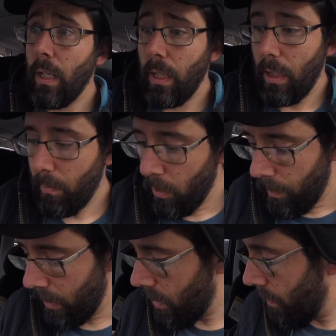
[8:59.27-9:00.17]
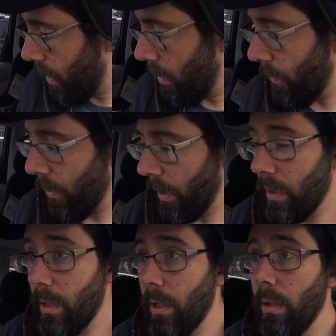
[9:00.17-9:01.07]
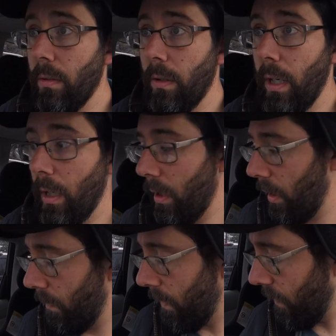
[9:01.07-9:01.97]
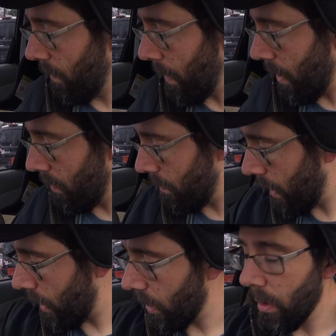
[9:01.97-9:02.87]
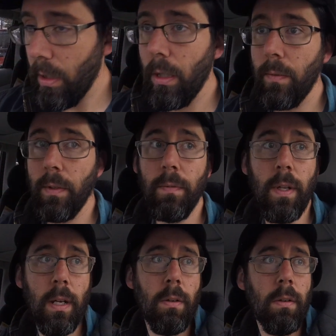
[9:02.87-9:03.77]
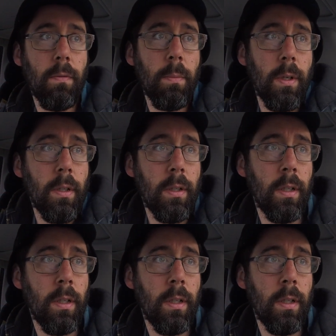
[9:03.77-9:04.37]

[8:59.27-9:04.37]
and I'm hoping tomorrow morning to go get a 50-pound bag of the flour in Vermont